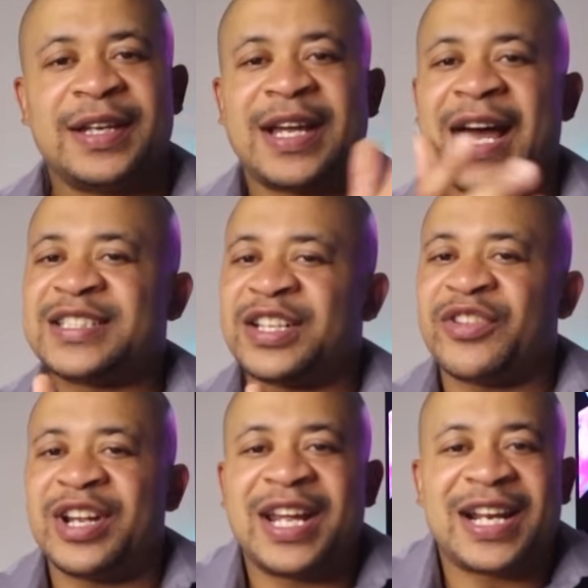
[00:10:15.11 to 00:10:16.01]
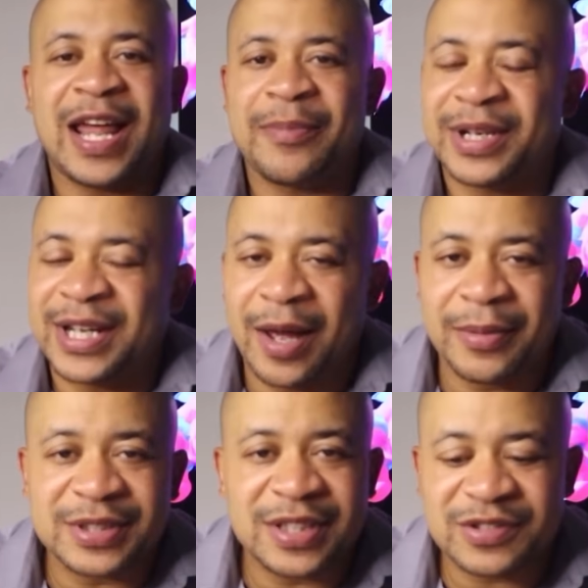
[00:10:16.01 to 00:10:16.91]
Guys, give her a hand clap in the
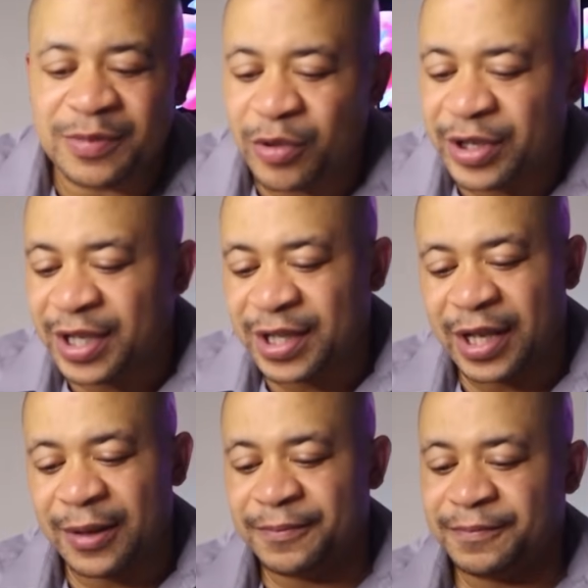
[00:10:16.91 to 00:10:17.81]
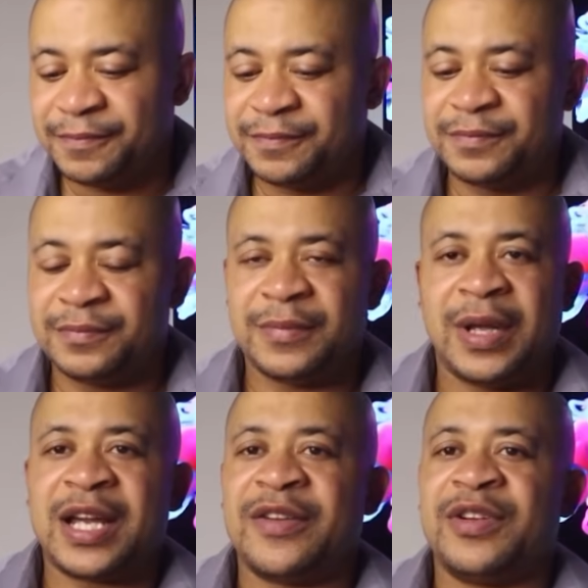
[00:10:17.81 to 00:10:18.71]
comments. Give Simone a hand clap.
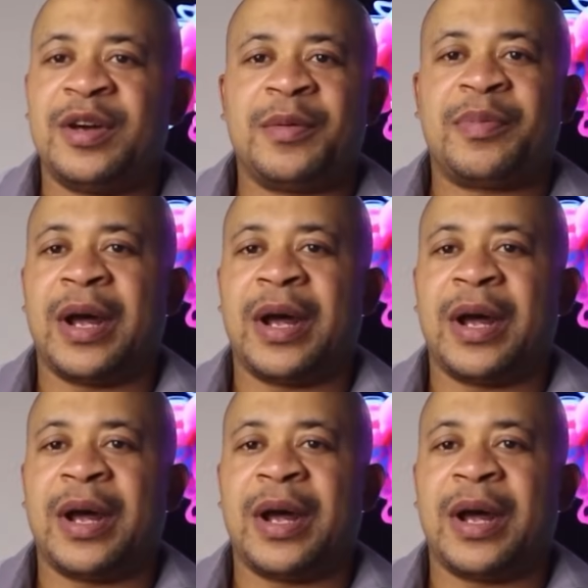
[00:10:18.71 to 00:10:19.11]
I give her another